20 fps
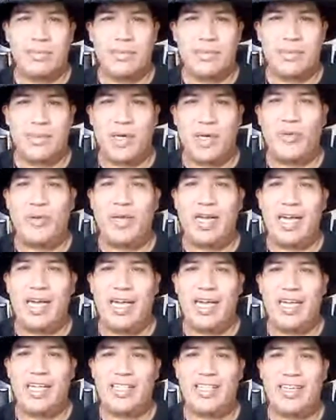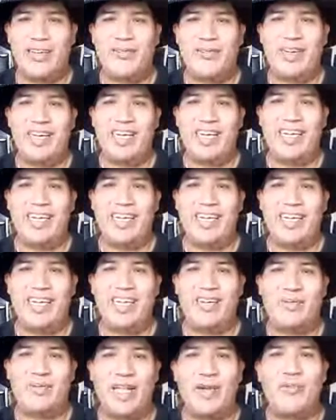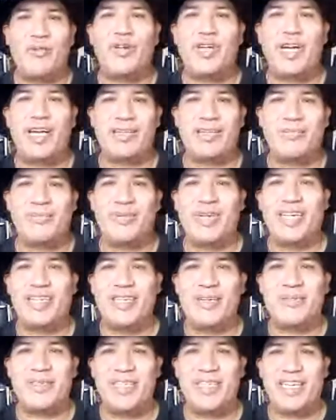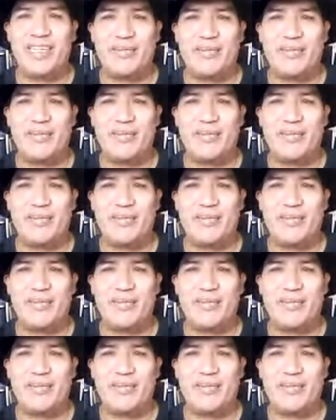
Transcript: All right, all right. I'm glad we're not breaking up tonight.